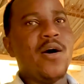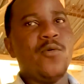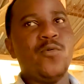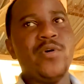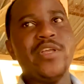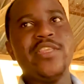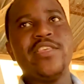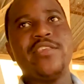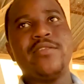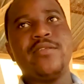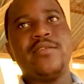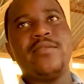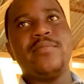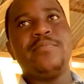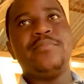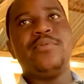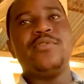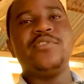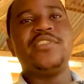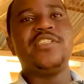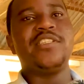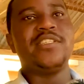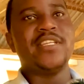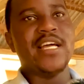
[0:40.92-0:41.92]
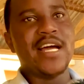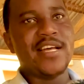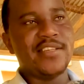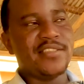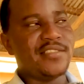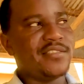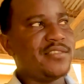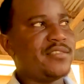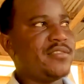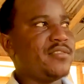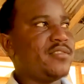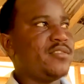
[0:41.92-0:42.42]
which pushed
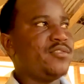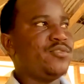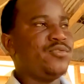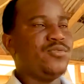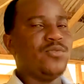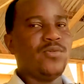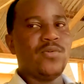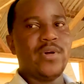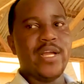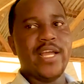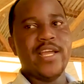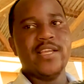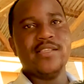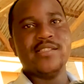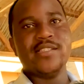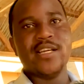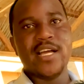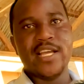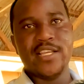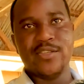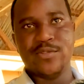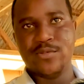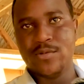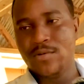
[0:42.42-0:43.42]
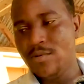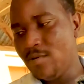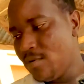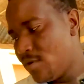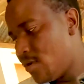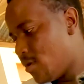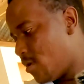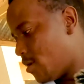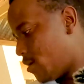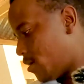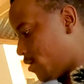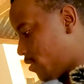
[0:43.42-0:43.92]
us to enter into
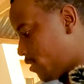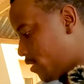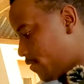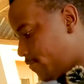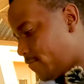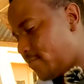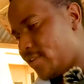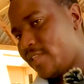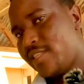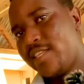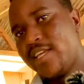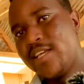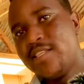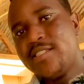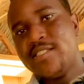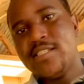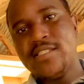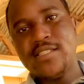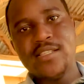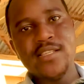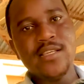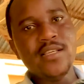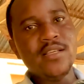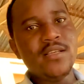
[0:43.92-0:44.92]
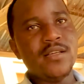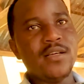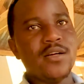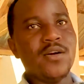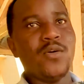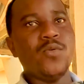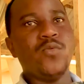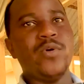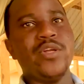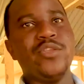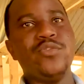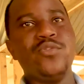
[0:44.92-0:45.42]
the feed entity.
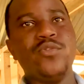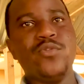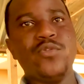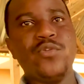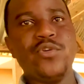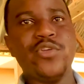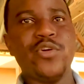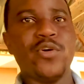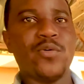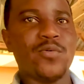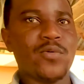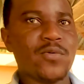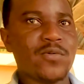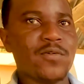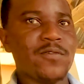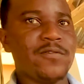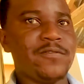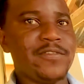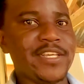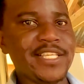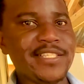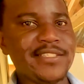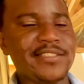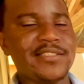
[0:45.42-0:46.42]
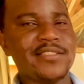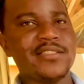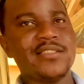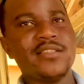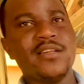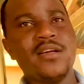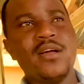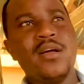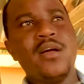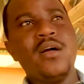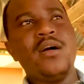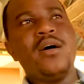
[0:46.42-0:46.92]
We do your cuckoo feeds
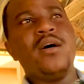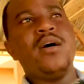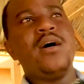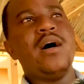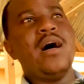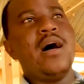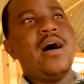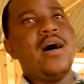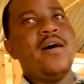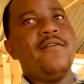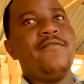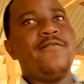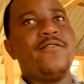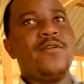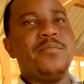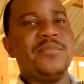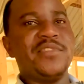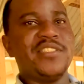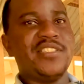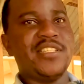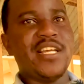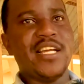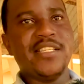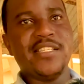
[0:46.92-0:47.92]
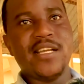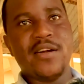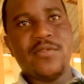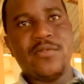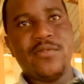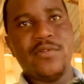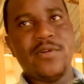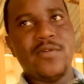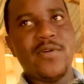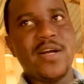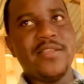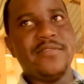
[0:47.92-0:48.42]
from starter,
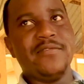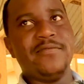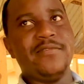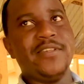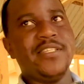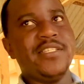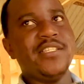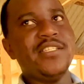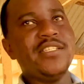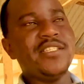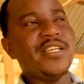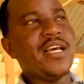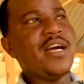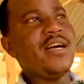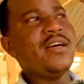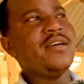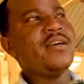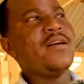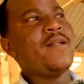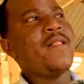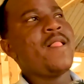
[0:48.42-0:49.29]
grower, and finisher.